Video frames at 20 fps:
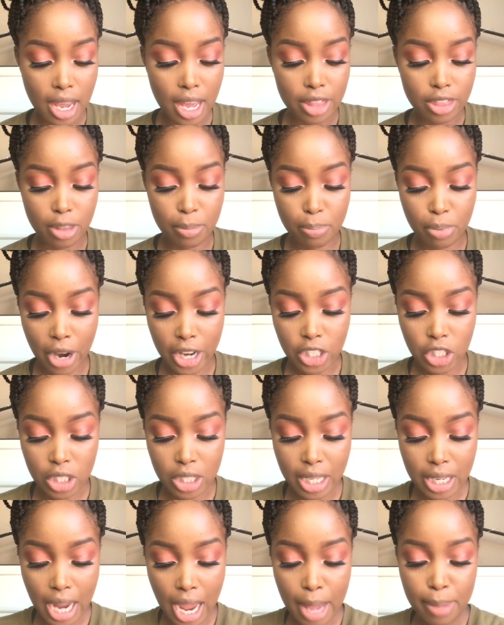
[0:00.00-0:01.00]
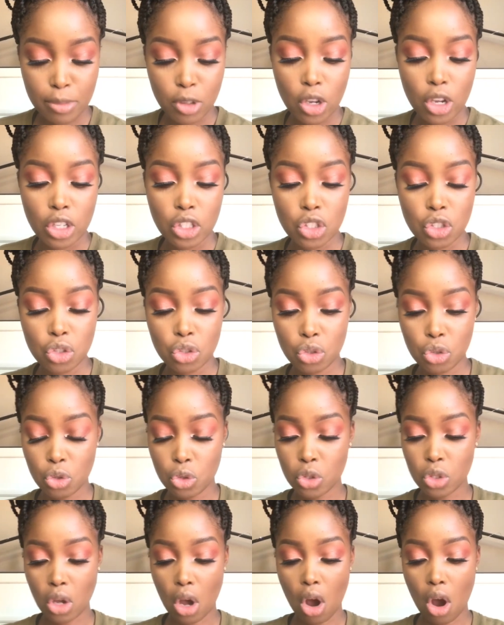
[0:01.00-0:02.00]
The brushes that I'm going to
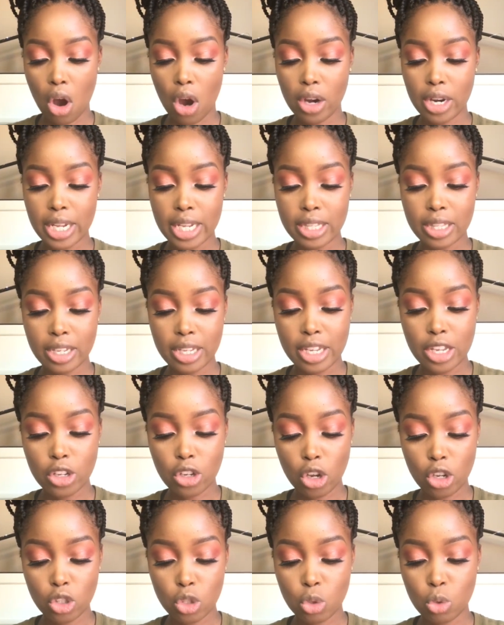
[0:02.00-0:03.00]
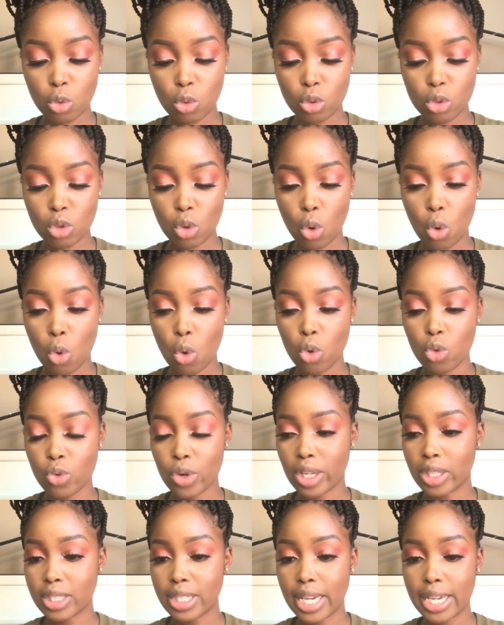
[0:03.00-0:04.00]
use are either Eco Tools or
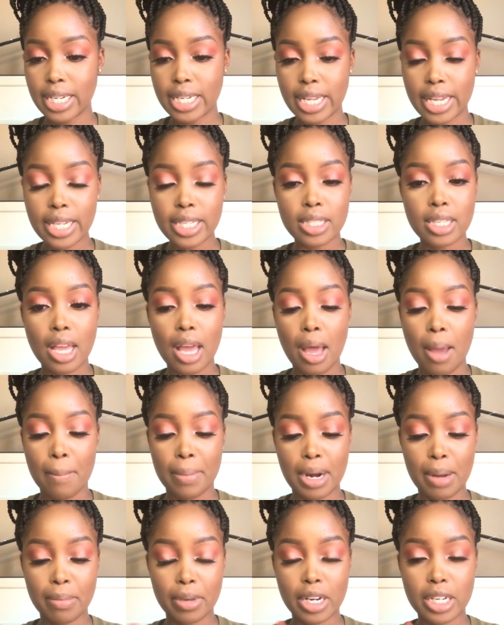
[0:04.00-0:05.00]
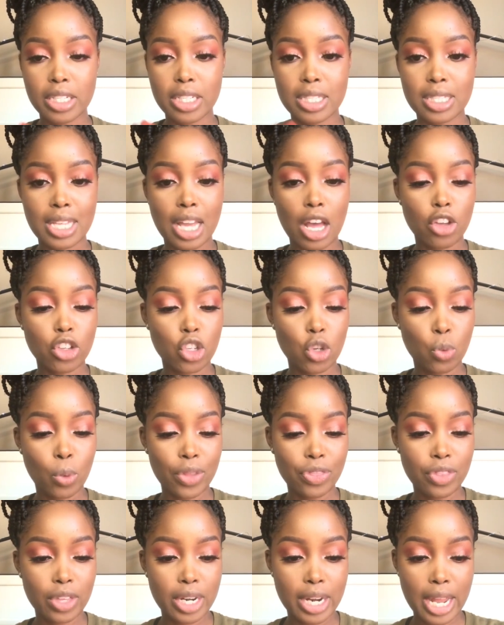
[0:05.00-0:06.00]
Real Techniques, but I'm going to just tell you
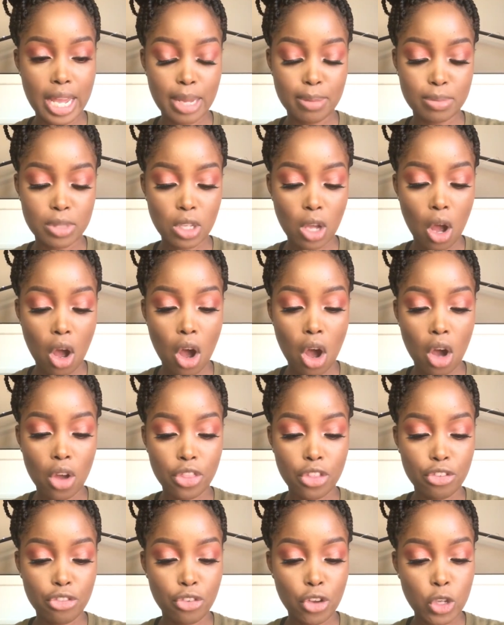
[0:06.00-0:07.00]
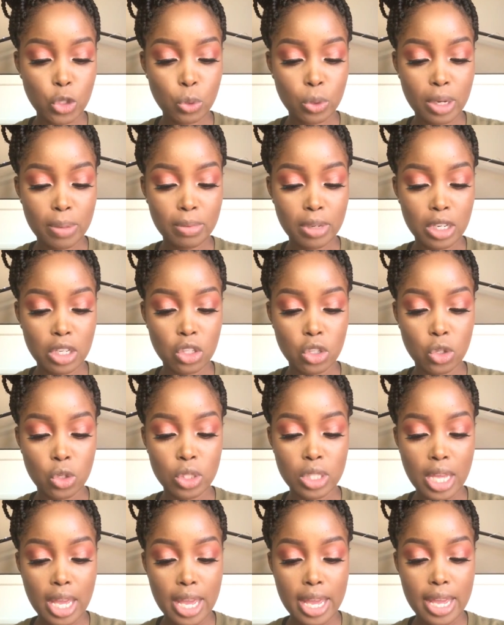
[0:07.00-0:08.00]
what the names are. The first one I'm going to use
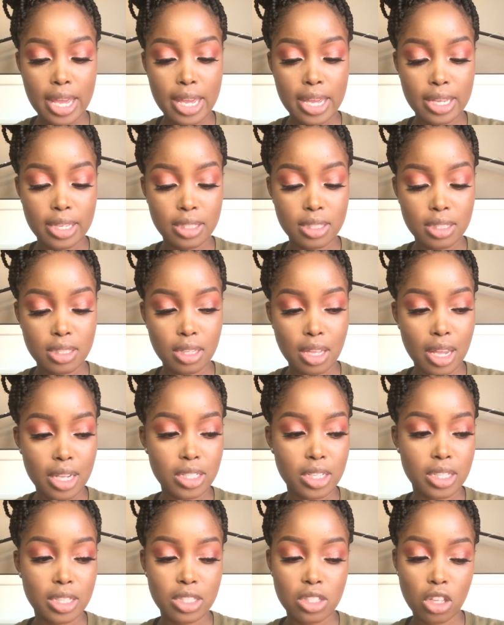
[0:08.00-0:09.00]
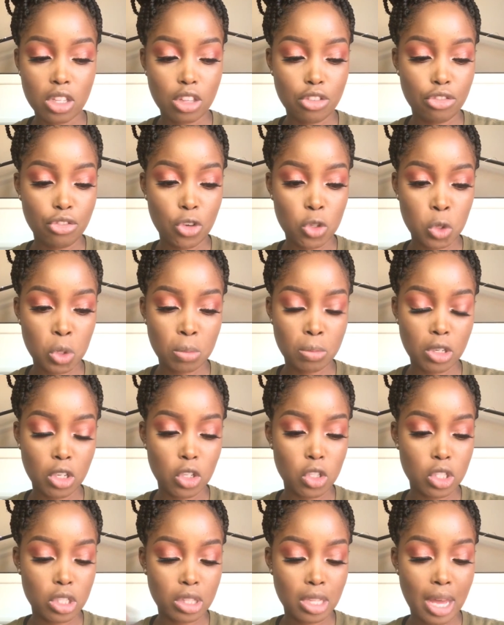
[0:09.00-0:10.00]
is, actually, this is not the first one I'm going to
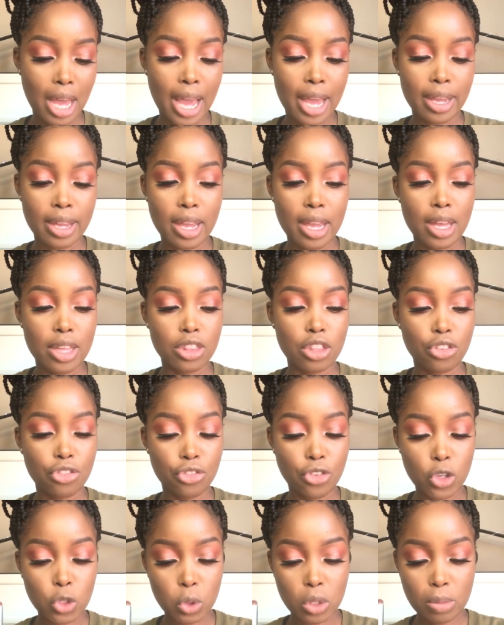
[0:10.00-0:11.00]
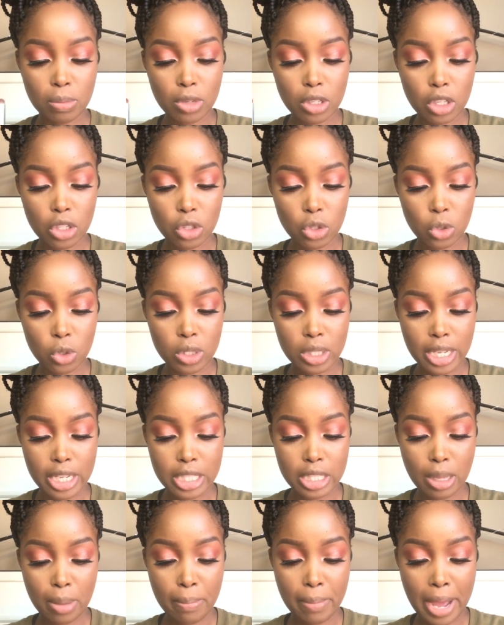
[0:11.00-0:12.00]
use in the eye. The first one I'm going to use is
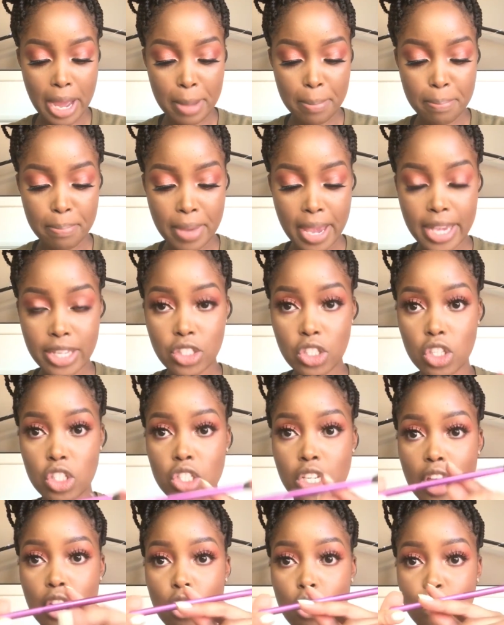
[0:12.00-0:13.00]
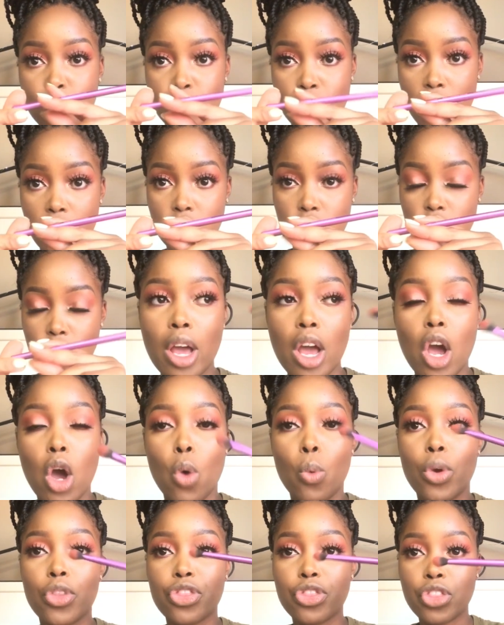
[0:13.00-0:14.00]
my base shadow brush.
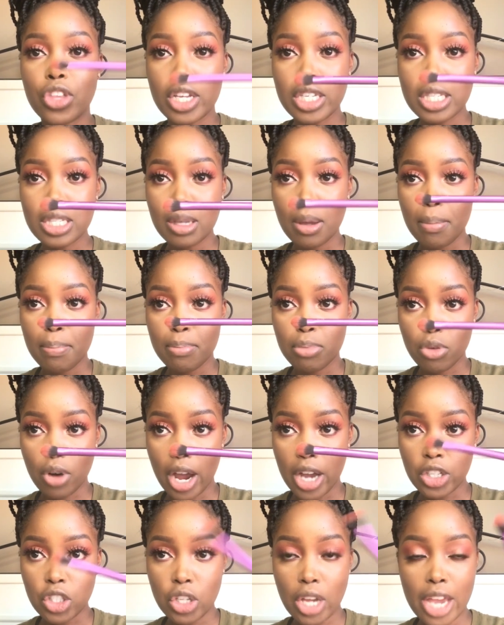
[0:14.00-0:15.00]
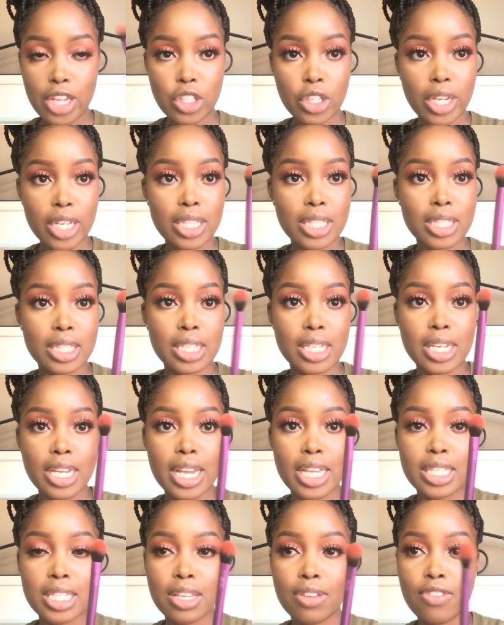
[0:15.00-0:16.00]
With this brush, as you can see,
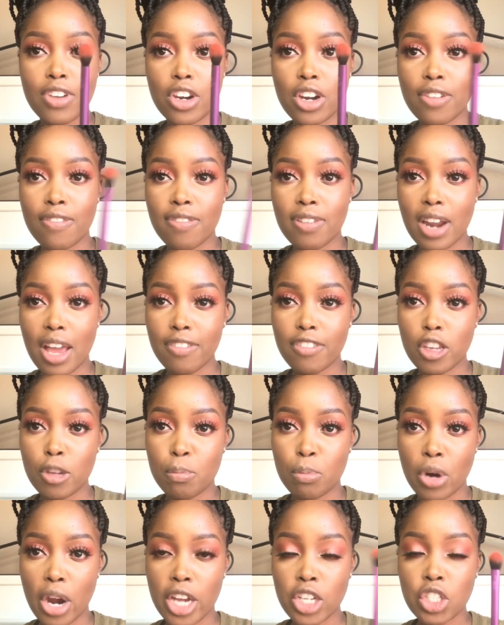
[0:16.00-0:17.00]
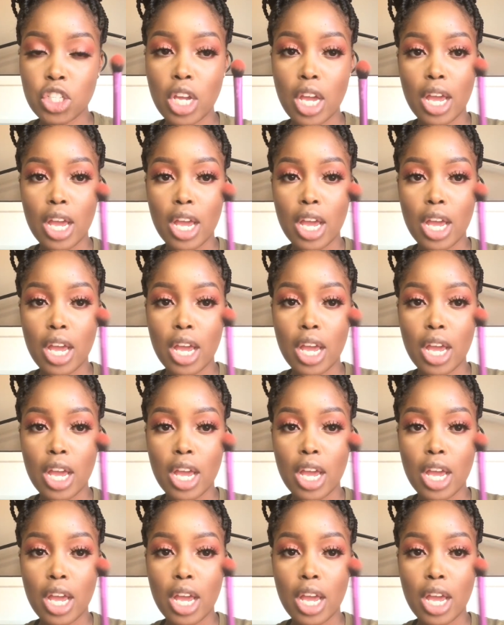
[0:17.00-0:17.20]
it's a very fluffy brush.